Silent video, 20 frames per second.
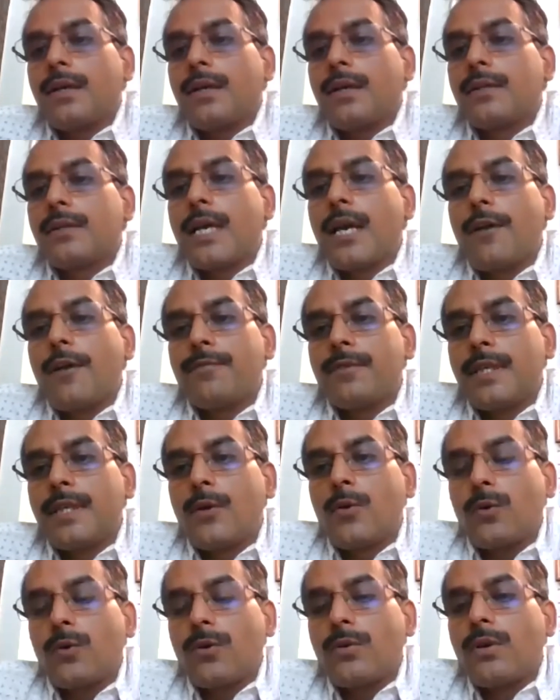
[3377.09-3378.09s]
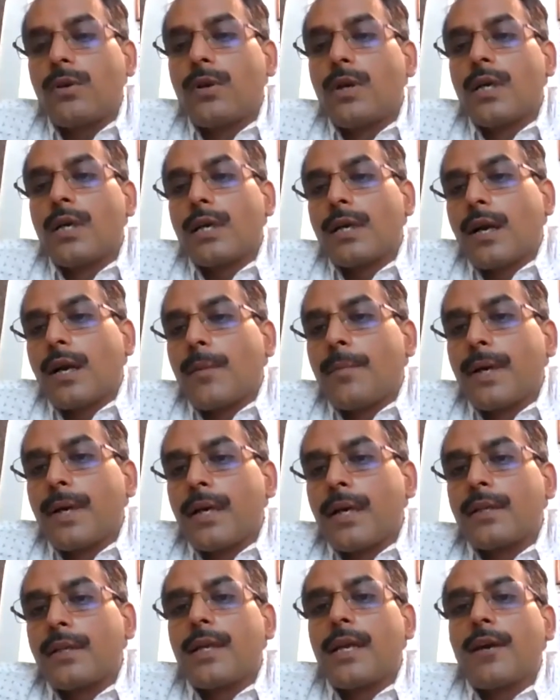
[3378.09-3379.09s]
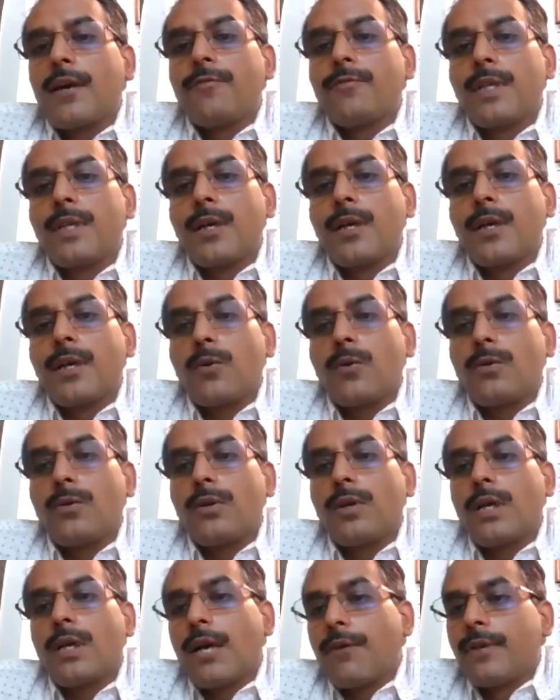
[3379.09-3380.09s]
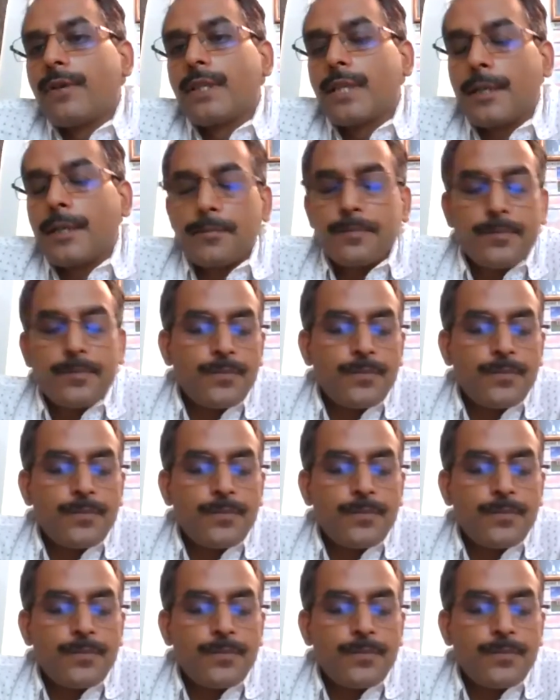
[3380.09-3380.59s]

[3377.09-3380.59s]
they have their own grammar, they have their own everything.